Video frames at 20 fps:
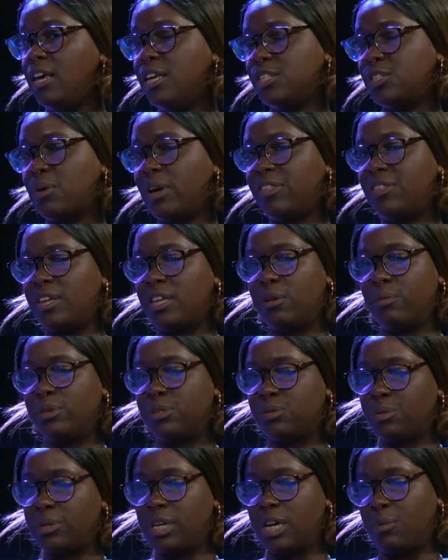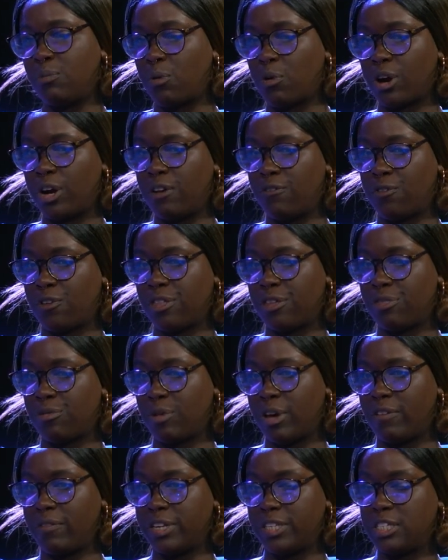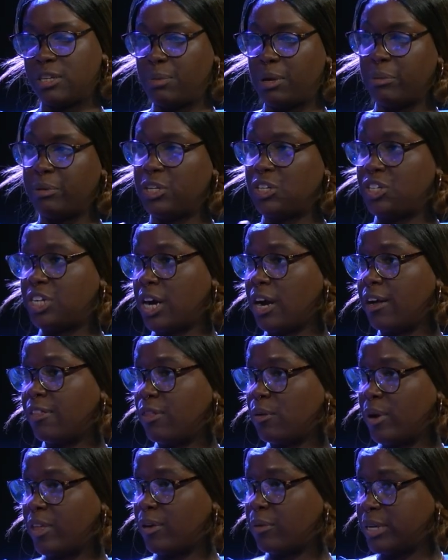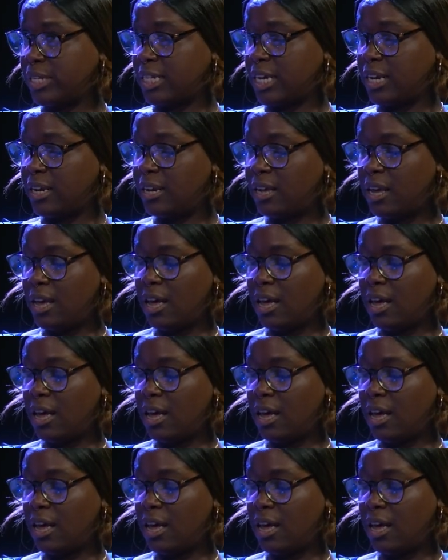So I think it was really important for the three of us to be able to share in the way that we did.